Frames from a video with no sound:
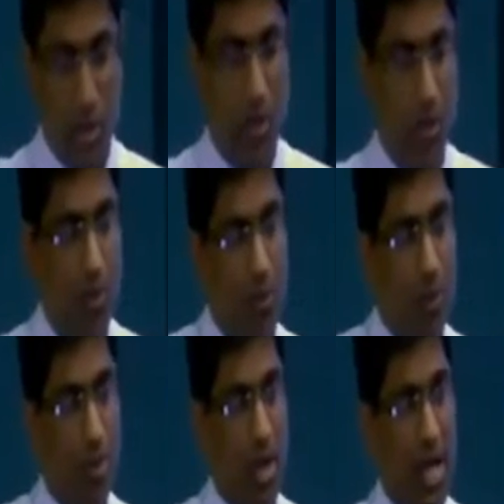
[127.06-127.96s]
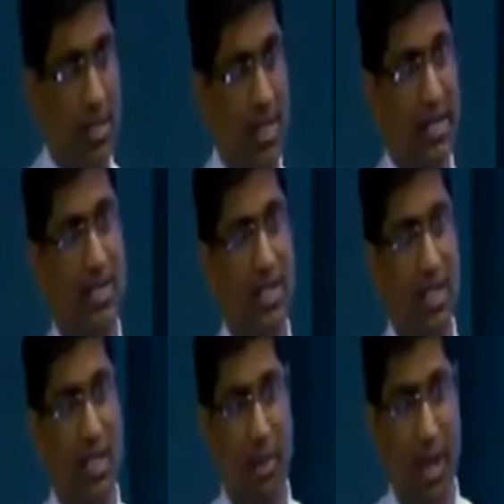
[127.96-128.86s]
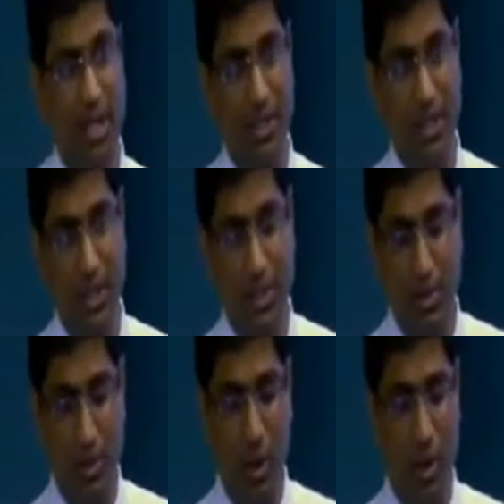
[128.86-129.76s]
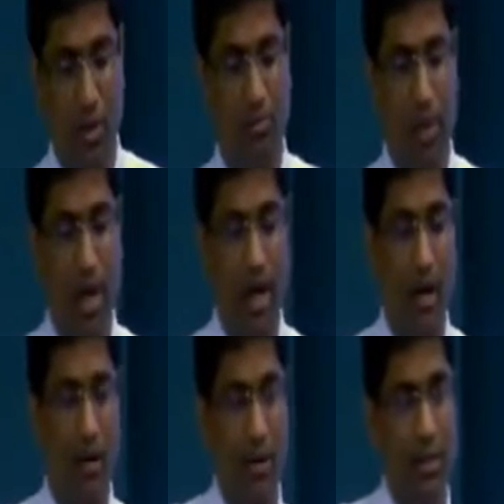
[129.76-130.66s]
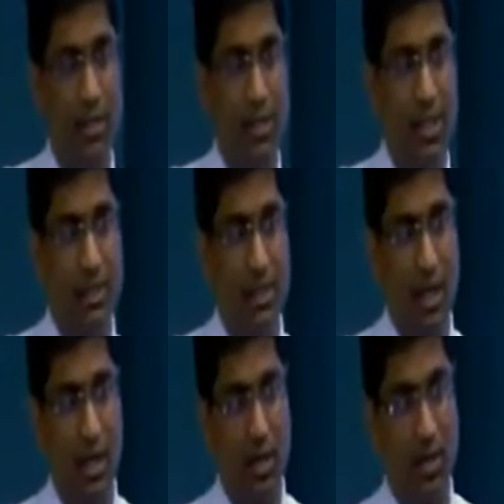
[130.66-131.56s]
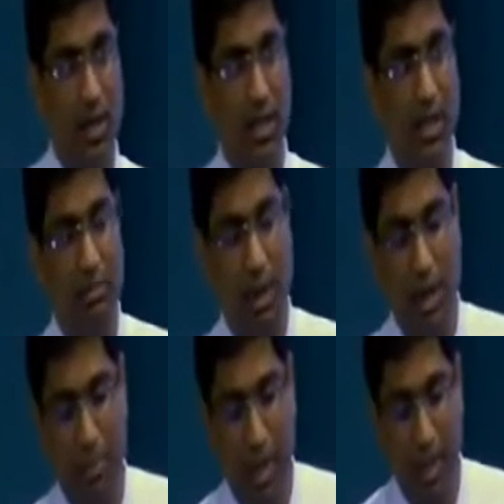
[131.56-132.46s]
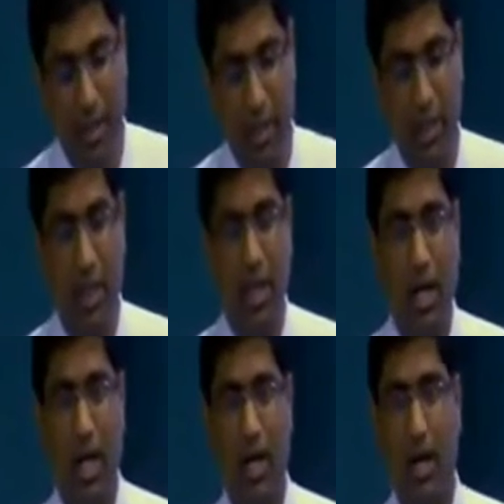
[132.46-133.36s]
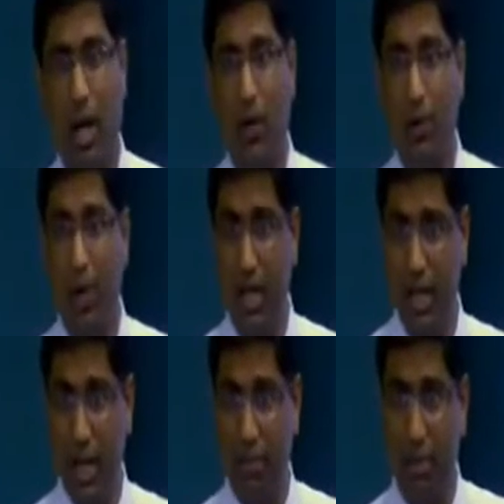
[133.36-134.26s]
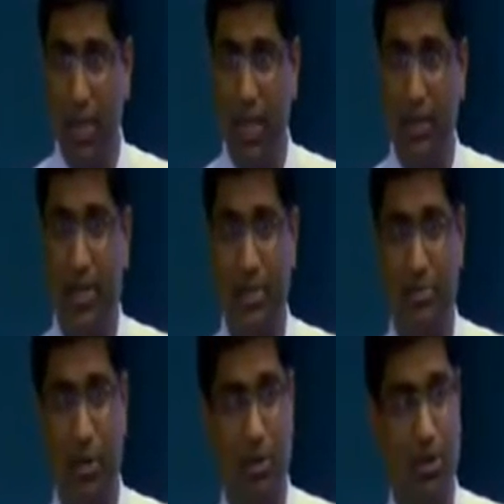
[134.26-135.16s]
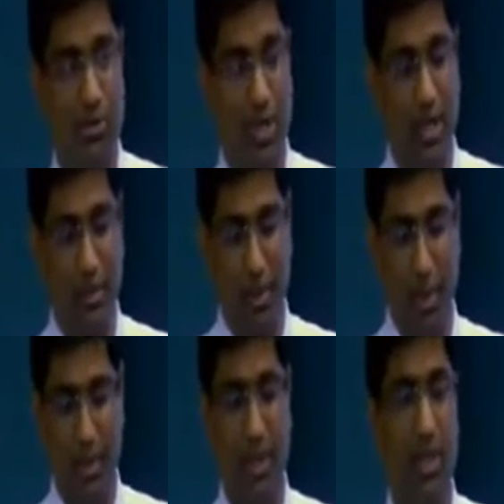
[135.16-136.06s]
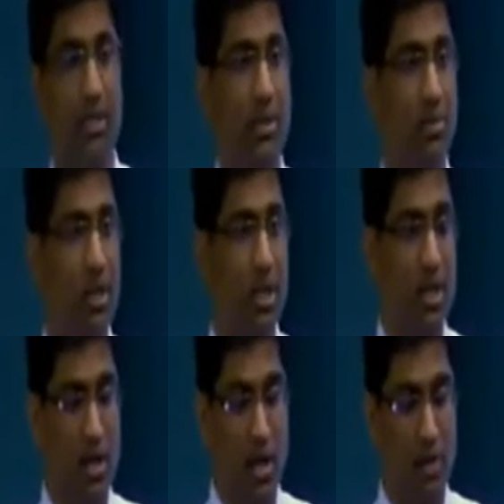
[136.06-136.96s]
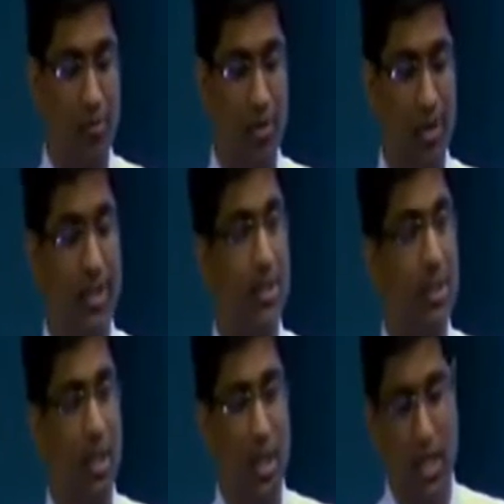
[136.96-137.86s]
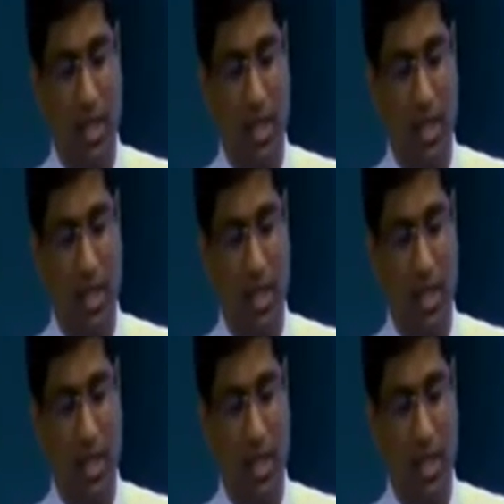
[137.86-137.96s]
So as I see the patient, all these things are running in my mind. How can I predict response to therapy? There are some that are obvious,